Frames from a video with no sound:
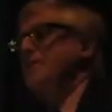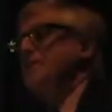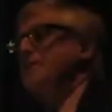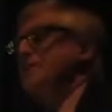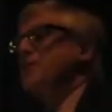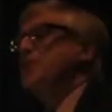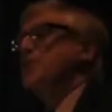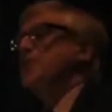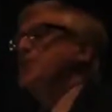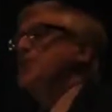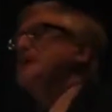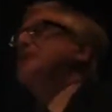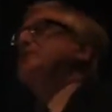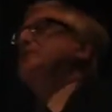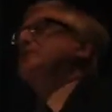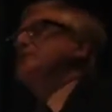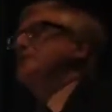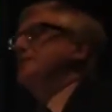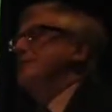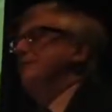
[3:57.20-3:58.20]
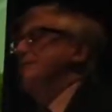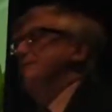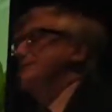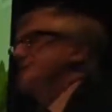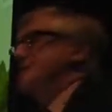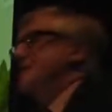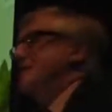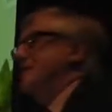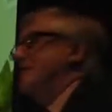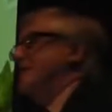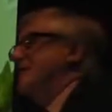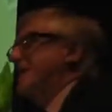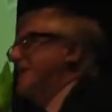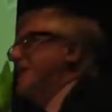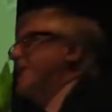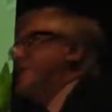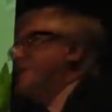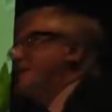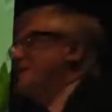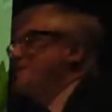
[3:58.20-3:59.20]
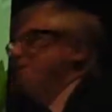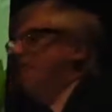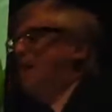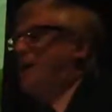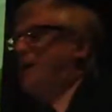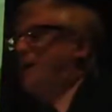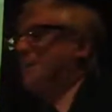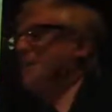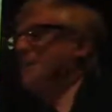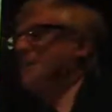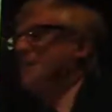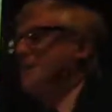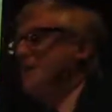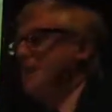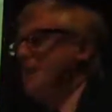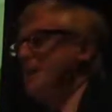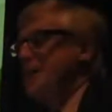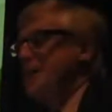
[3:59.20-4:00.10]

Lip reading: that the reason that coconut palms